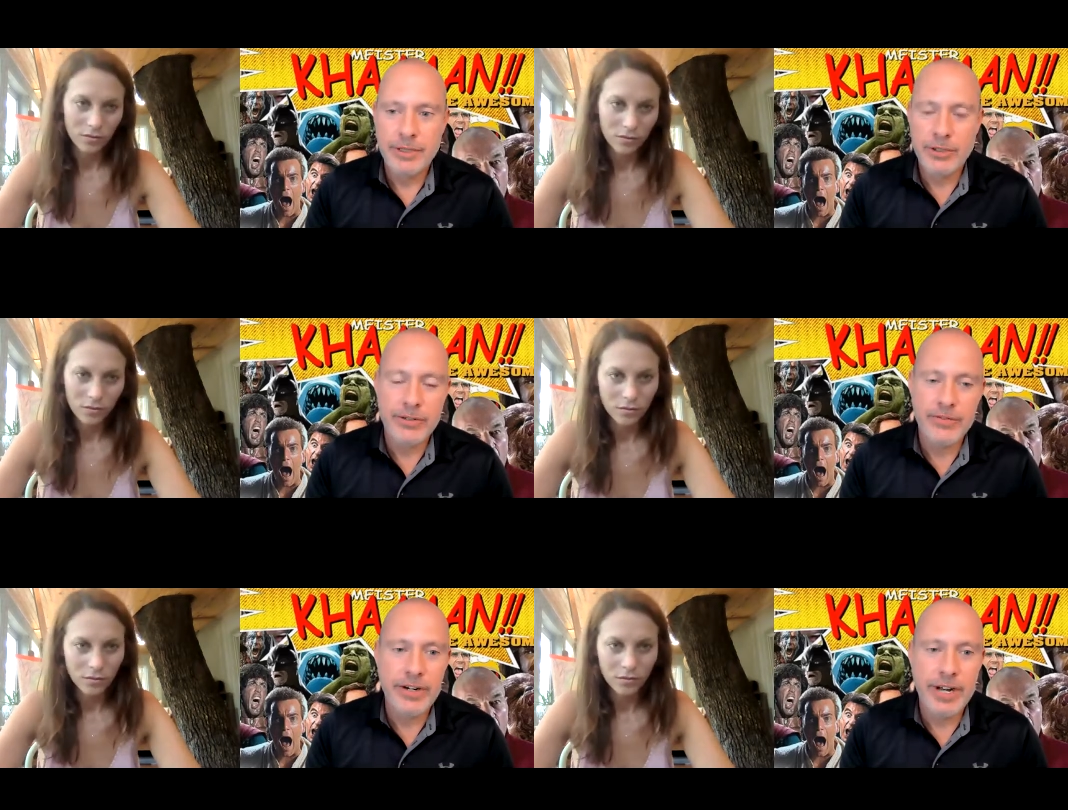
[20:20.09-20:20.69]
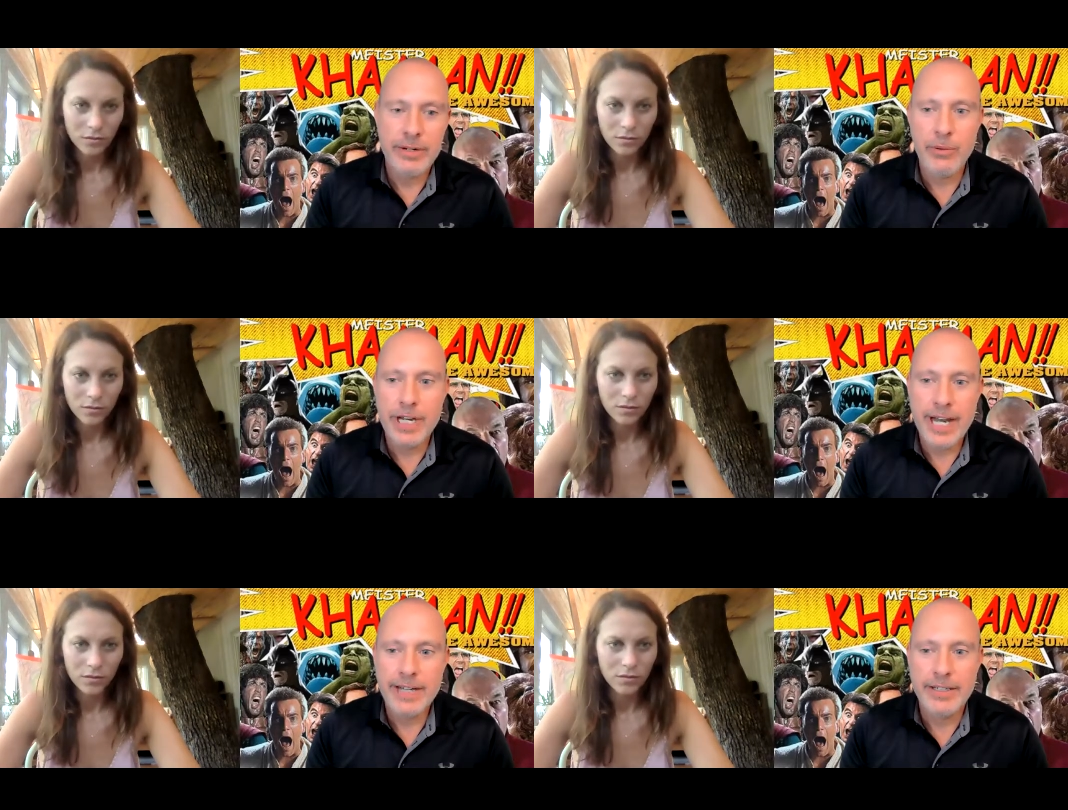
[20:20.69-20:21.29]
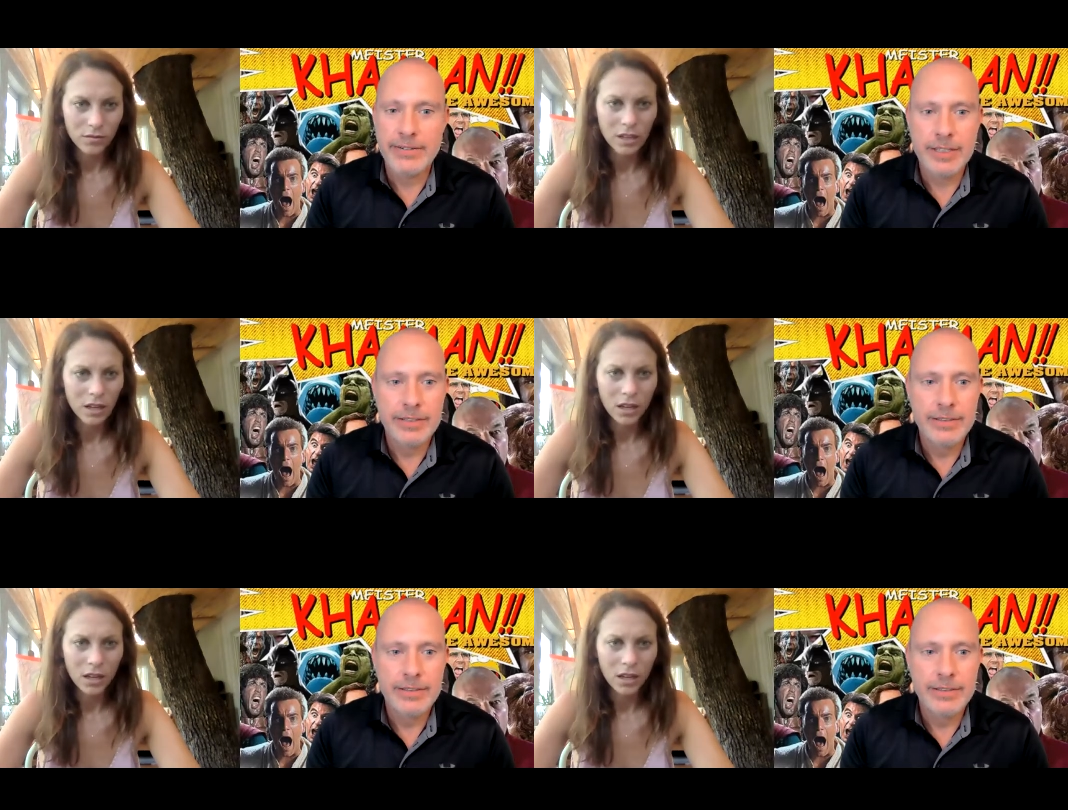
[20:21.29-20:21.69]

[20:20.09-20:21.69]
Speaker 1: they're going to figure out a way out of